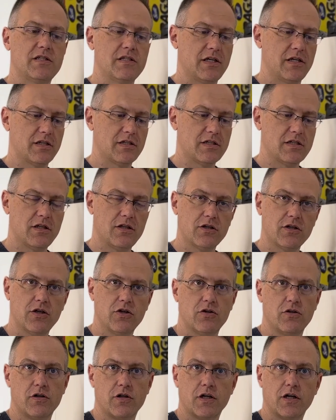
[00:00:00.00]
Now the
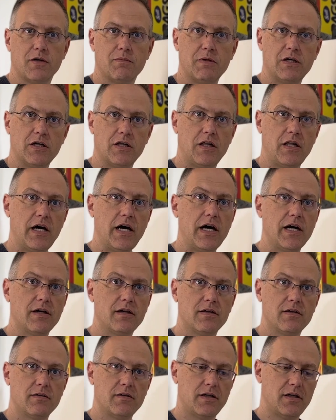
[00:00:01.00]
silicone are gonna be a lot
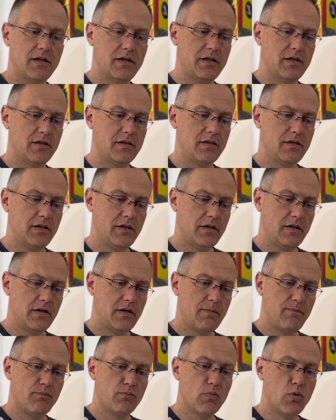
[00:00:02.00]

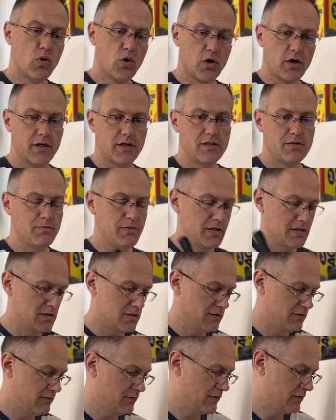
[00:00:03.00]
more
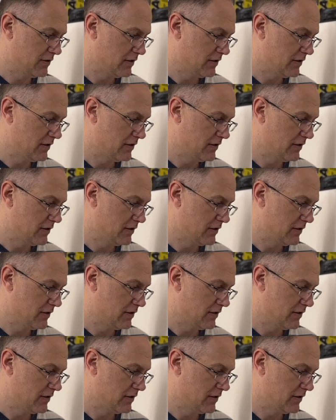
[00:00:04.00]
expensive,